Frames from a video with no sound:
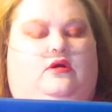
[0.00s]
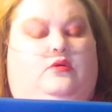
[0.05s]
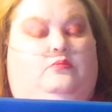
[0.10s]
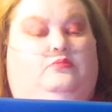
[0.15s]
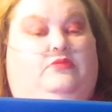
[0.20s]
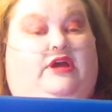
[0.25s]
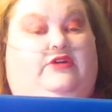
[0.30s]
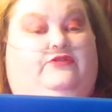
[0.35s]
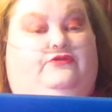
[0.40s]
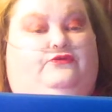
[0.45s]

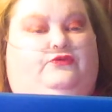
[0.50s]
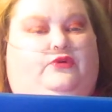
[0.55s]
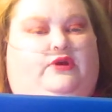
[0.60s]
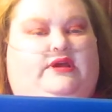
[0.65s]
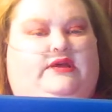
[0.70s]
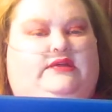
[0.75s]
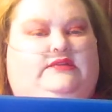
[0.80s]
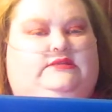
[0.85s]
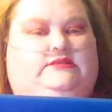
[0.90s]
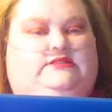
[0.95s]
My
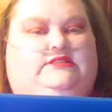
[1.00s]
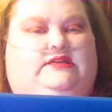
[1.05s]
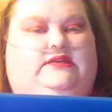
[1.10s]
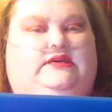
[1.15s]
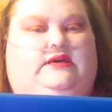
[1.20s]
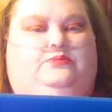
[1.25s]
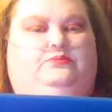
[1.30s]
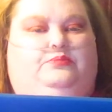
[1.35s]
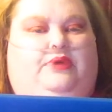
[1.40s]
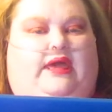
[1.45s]
friends and
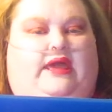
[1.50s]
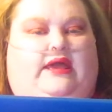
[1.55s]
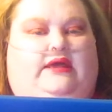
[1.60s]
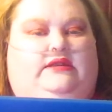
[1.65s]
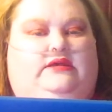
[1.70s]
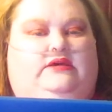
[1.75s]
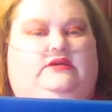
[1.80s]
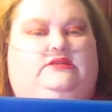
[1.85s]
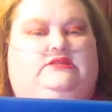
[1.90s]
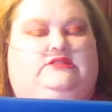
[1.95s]

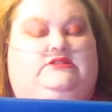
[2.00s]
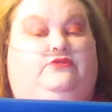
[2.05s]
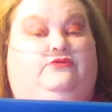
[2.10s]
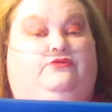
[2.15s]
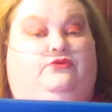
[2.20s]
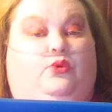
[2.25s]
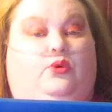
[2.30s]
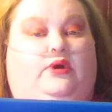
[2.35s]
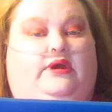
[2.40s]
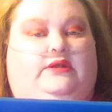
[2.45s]
companions
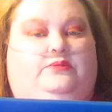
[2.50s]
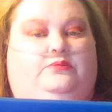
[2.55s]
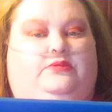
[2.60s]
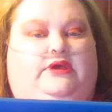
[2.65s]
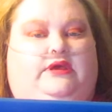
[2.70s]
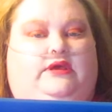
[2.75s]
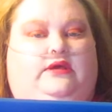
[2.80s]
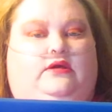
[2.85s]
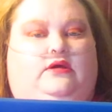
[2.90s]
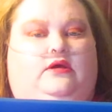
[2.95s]
avoid
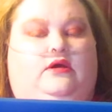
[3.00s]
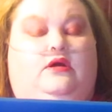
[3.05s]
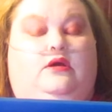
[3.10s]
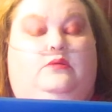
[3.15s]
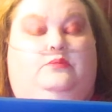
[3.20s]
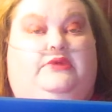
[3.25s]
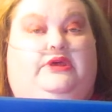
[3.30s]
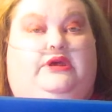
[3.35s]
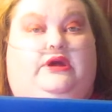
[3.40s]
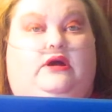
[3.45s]
me
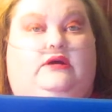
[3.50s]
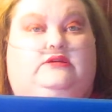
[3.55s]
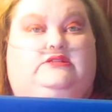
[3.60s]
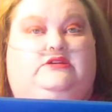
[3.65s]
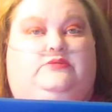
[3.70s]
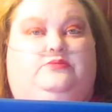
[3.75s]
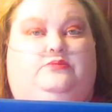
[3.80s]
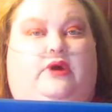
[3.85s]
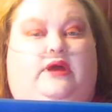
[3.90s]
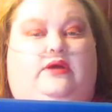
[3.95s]
because
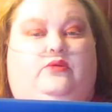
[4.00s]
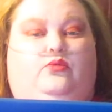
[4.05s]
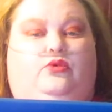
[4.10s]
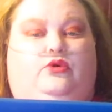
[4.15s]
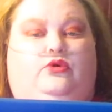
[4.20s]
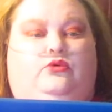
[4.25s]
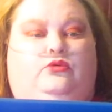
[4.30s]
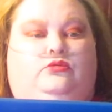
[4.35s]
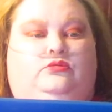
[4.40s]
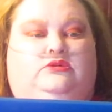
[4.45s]
of my
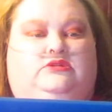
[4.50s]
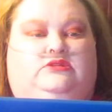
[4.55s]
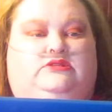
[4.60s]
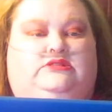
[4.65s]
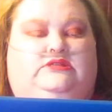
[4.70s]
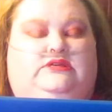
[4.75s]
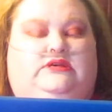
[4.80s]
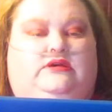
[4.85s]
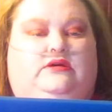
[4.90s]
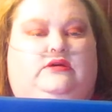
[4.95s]

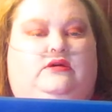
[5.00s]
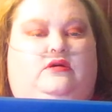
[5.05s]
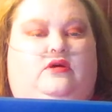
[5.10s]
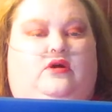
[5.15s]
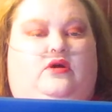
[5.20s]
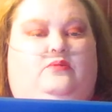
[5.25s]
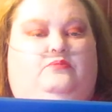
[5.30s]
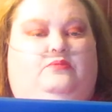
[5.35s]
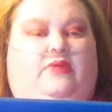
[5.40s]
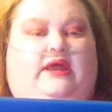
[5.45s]
wounds.
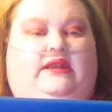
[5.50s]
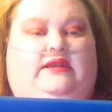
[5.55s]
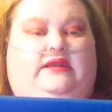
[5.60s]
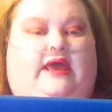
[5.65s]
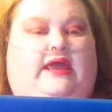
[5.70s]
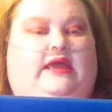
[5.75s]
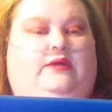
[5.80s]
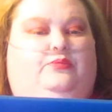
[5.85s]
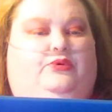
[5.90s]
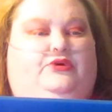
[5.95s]
My
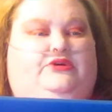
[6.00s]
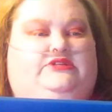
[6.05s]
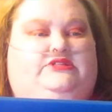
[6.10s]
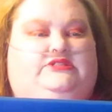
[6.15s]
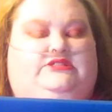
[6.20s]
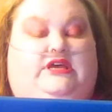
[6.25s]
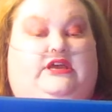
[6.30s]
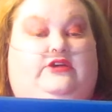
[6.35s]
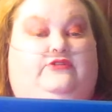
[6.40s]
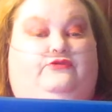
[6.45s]
neighbors
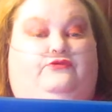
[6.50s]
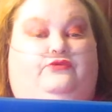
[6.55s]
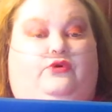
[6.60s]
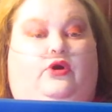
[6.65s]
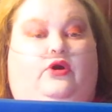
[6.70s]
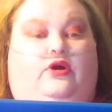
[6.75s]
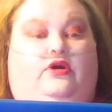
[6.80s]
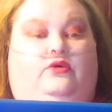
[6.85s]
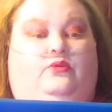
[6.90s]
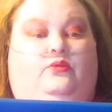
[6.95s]
stay
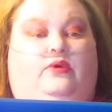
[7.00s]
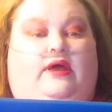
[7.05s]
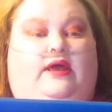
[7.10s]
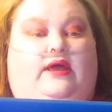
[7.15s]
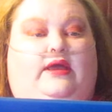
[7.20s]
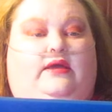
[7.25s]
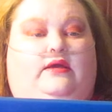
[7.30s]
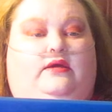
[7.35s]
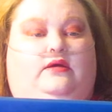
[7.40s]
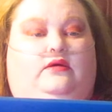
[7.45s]
far
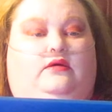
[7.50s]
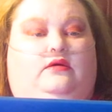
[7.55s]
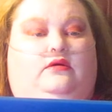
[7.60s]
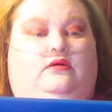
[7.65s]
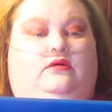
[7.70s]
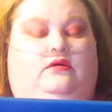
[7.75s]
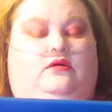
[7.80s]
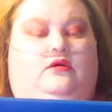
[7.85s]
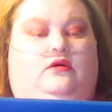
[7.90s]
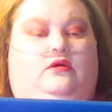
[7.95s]
away.
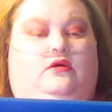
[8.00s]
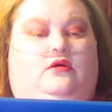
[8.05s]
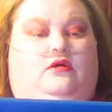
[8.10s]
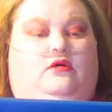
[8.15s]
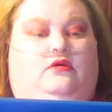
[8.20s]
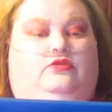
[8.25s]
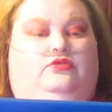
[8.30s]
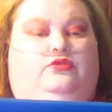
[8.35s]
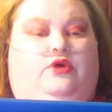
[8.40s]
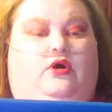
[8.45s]

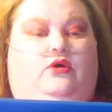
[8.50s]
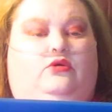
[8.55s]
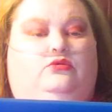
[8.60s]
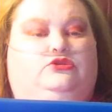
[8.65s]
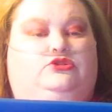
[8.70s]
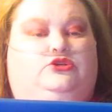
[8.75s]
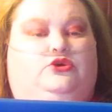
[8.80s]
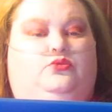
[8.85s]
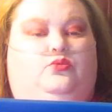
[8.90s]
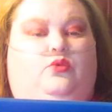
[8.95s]

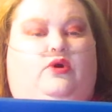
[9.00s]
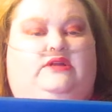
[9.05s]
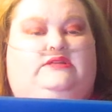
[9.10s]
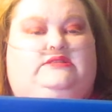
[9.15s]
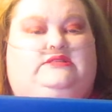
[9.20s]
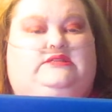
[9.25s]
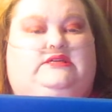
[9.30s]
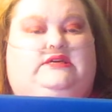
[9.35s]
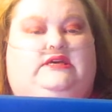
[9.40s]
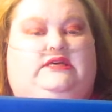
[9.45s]
Those who want
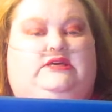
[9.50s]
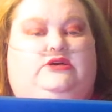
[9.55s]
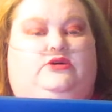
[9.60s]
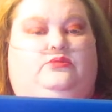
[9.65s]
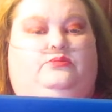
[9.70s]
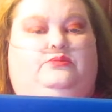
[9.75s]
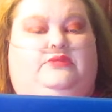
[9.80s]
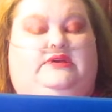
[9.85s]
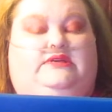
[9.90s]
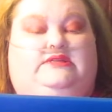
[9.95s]
to kill
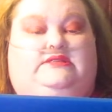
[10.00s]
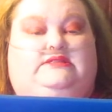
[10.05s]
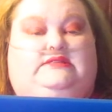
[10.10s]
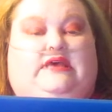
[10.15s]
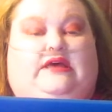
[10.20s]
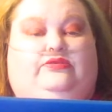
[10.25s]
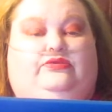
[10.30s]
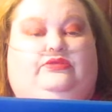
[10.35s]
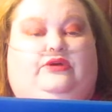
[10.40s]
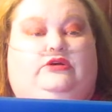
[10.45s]
me
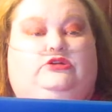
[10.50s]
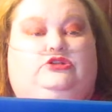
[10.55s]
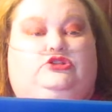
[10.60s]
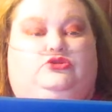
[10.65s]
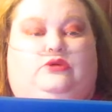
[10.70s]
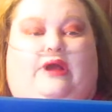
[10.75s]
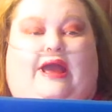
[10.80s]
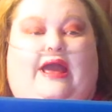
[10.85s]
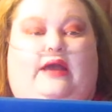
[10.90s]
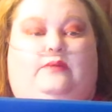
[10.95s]
set their
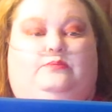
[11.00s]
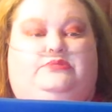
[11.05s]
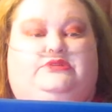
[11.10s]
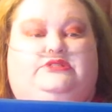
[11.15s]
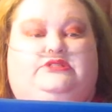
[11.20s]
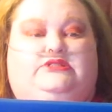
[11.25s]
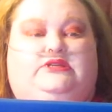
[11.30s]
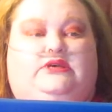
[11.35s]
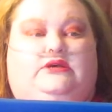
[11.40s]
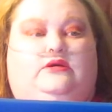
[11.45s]

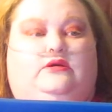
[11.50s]
traps.